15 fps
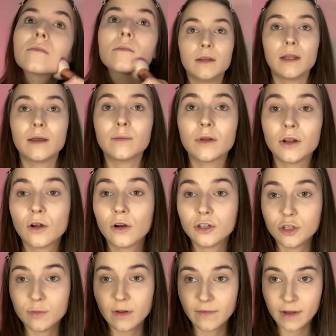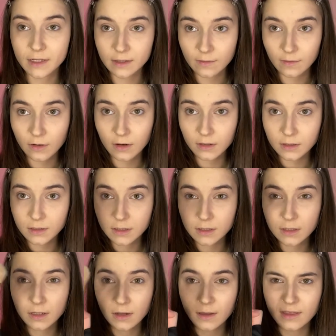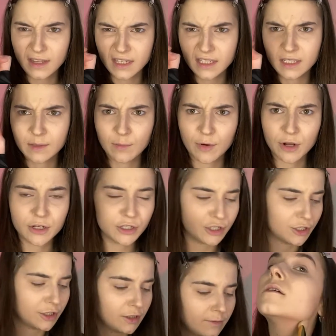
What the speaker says: Now I'm going to contour my face. I've got this brush.